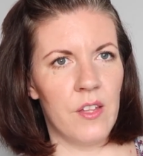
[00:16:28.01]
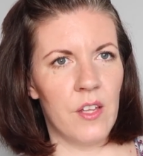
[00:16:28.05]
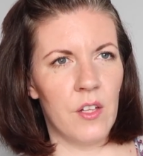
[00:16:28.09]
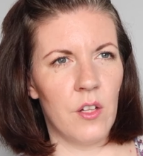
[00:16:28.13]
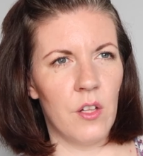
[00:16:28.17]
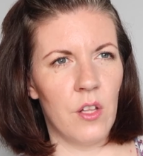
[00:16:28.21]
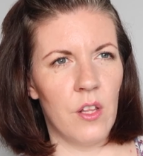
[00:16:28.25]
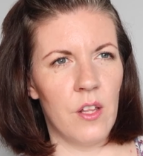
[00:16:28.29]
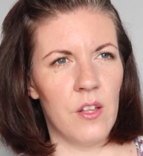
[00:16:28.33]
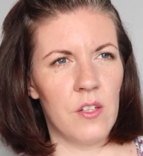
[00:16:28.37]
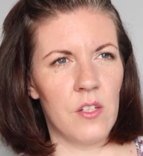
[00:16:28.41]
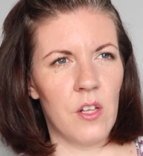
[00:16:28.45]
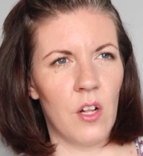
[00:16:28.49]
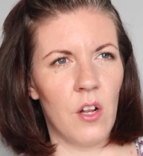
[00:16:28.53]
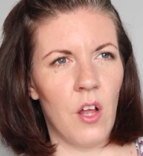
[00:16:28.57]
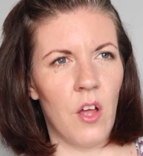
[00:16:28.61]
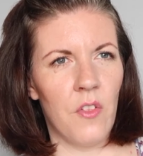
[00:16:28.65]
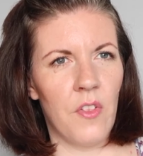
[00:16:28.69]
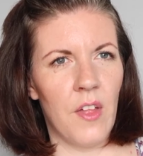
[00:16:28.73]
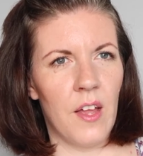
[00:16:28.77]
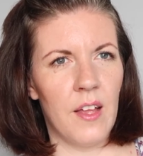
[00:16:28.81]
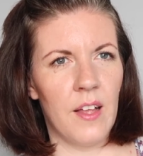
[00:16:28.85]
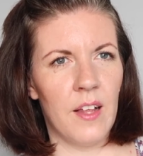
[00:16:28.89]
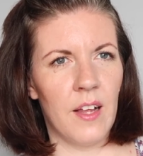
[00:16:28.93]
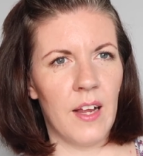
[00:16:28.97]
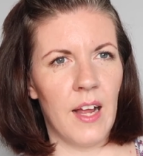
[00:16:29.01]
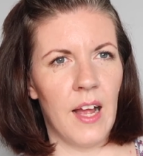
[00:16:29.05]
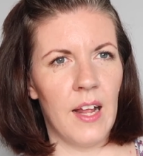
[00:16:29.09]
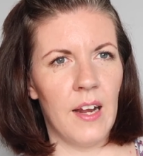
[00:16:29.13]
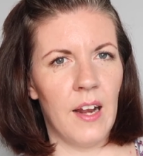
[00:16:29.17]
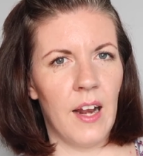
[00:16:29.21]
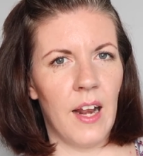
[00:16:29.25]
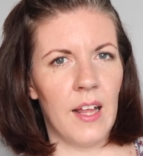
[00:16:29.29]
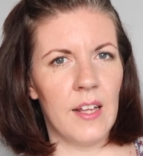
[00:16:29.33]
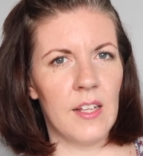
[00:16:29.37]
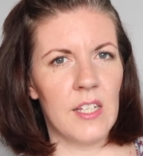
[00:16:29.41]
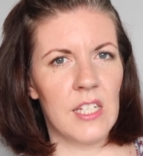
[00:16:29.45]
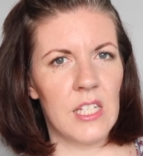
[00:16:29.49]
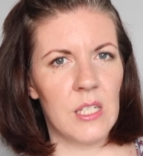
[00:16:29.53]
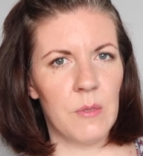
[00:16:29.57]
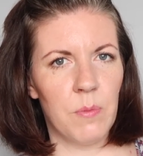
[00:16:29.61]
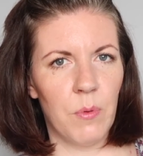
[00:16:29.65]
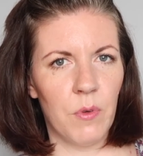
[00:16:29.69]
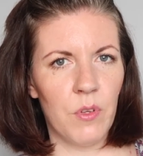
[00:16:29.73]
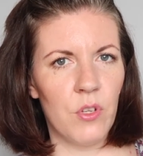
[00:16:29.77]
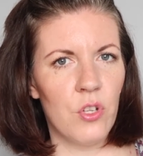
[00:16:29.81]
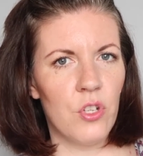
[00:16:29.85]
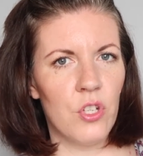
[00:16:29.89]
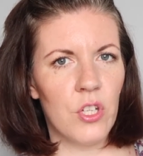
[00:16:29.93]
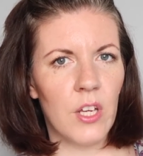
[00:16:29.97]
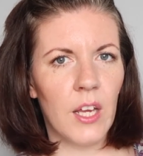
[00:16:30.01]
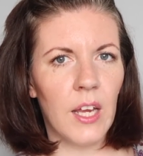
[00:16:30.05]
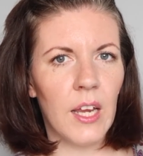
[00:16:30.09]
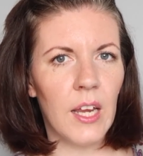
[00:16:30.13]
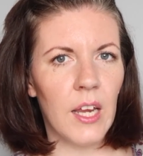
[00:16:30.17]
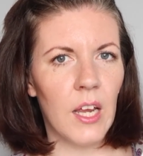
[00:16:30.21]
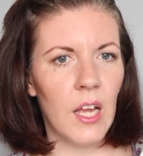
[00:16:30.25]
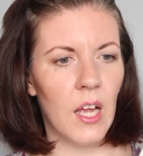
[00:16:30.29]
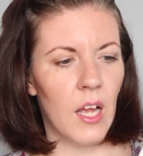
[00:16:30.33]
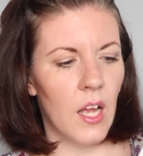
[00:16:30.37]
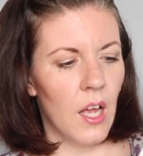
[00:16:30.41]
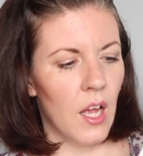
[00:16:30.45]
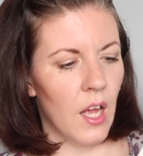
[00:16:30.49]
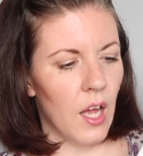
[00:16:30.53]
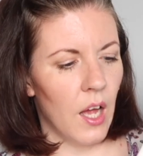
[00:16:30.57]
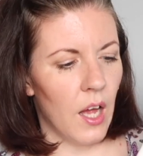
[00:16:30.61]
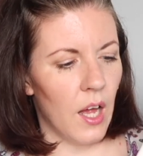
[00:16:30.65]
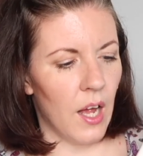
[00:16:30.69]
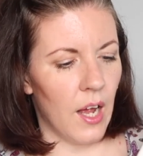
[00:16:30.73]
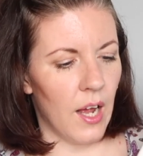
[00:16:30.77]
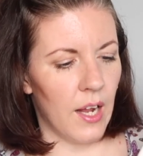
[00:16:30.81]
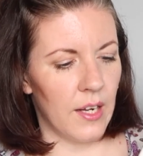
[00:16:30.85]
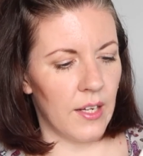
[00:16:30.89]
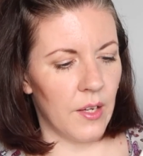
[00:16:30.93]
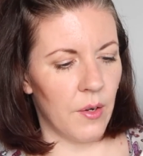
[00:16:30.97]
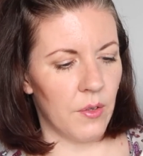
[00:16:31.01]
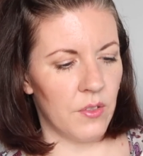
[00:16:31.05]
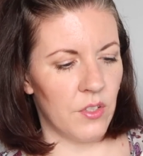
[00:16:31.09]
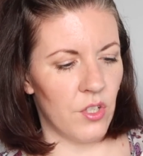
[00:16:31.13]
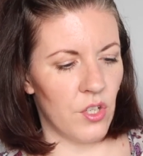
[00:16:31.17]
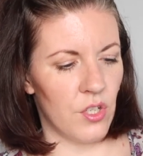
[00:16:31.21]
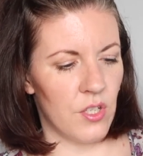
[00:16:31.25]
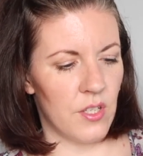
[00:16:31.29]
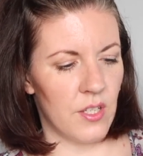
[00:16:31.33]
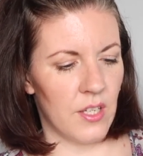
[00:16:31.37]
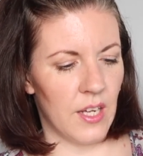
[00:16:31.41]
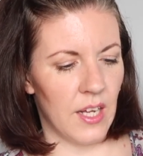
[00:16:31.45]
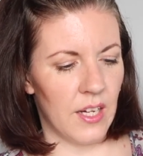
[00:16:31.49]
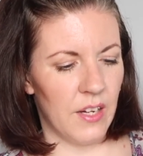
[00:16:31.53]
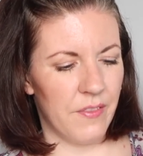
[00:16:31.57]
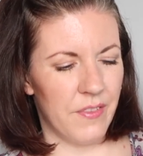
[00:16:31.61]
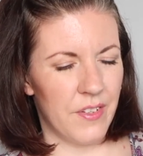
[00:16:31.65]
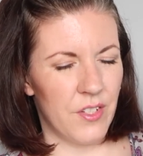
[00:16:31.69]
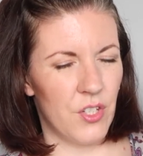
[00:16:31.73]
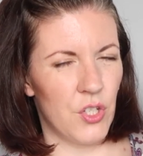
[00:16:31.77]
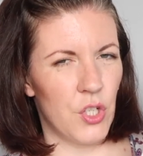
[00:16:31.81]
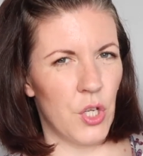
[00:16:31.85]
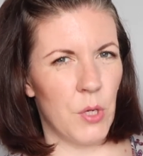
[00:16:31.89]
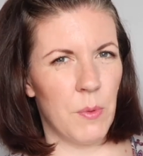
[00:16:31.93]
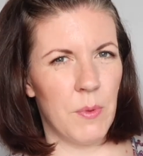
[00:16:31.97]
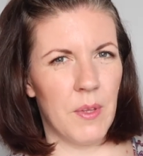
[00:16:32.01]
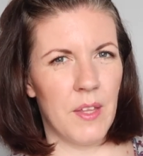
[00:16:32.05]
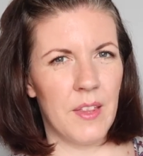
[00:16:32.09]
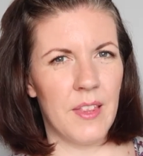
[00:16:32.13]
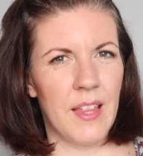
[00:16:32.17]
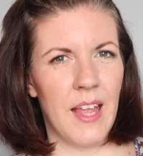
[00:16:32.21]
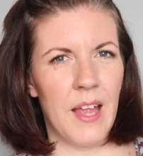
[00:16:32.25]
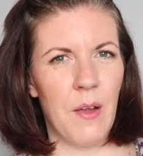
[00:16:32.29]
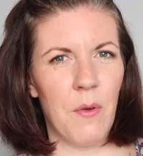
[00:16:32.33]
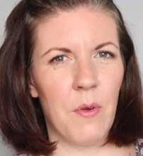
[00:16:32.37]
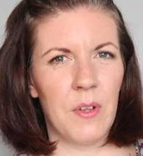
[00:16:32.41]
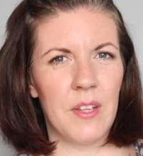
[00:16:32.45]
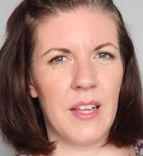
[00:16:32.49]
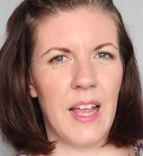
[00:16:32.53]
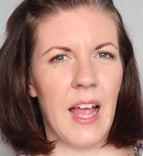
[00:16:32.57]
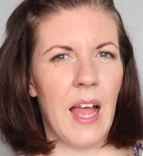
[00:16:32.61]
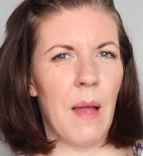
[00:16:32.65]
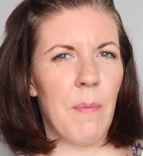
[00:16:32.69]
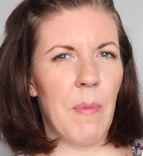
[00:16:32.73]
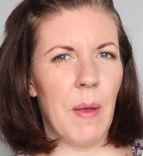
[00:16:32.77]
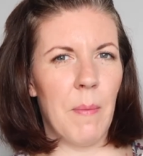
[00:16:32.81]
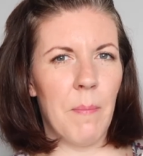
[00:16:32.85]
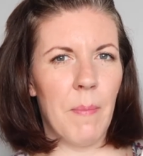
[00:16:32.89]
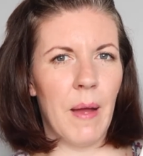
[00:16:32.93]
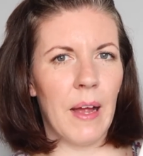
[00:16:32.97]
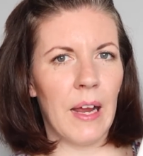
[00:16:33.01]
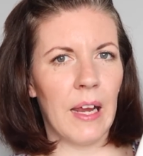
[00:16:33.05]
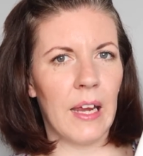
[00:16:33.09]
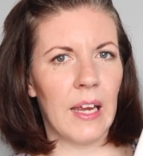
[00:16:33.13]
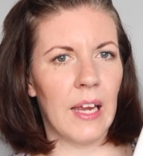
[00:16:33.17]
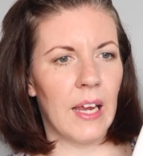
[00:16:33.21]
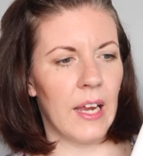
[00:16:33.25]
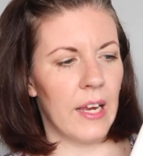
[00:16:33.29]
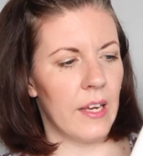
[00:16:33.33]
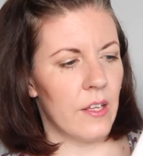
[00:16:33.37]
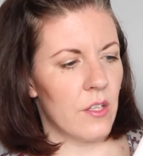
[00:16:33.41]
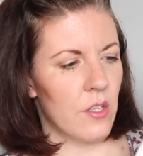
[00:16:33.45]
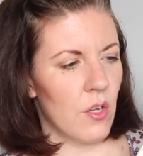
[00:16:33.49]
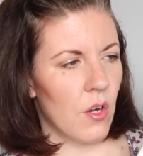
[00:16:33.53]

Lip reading: There's a lot that are kind of like spongy, and I would just kind of assume that they would get a bit manky.